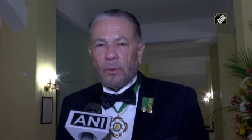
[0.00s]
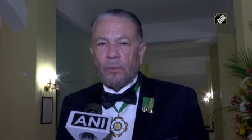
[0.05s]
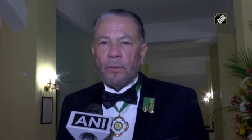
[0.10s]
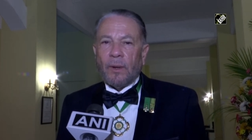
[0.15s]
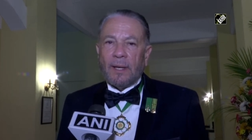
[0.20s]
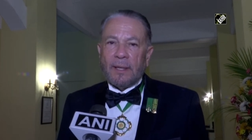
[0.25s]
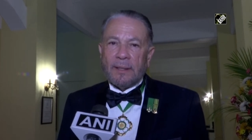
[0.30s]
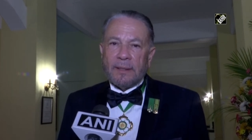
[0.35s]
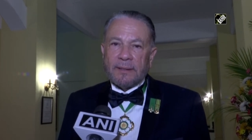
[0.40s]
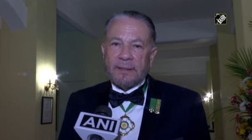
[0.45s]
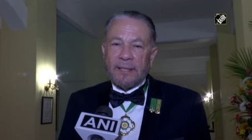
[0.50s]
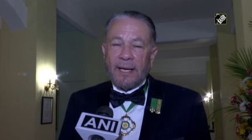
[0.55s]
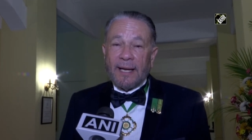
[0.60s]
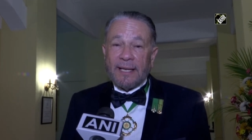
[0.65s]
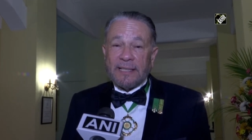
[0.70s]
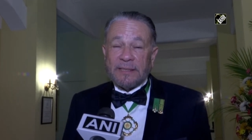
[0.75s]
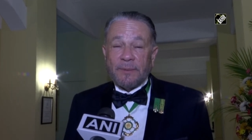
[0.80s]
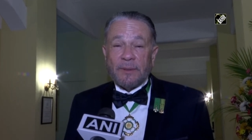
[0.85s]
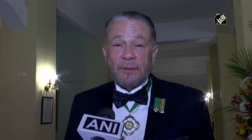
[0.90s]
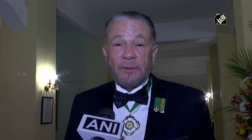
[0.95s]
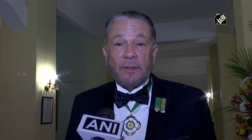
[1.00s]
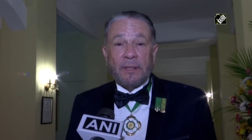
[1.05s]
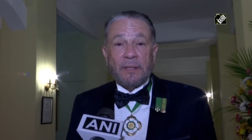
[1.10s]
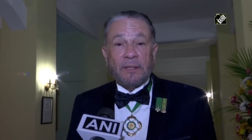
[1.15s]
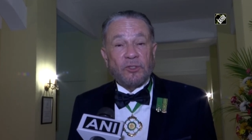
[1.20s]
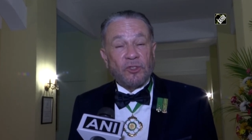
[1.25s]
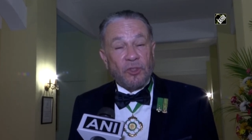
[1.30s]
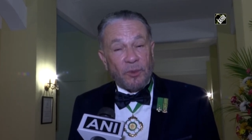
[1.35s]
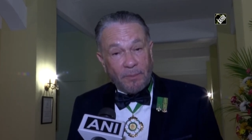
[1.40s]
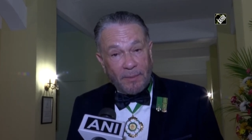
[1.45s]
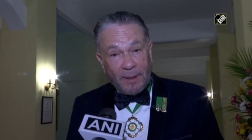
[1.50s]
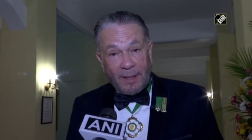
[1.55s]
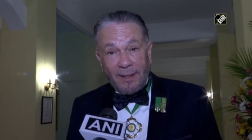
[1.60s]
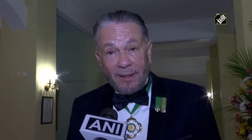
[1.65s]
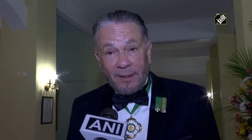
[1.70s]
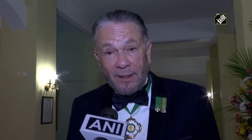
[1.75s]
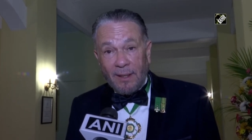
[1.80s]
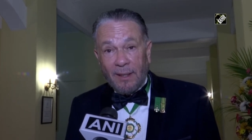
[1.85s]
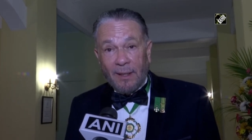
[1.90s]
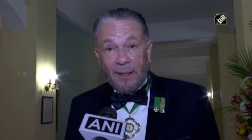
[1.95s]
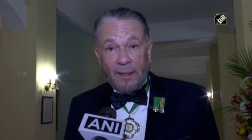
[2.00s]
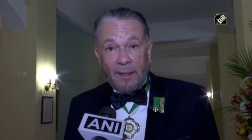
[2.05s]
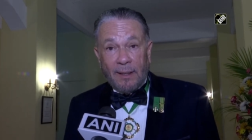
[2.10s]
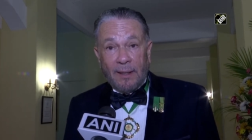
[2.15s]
Well, the ties between Jamaica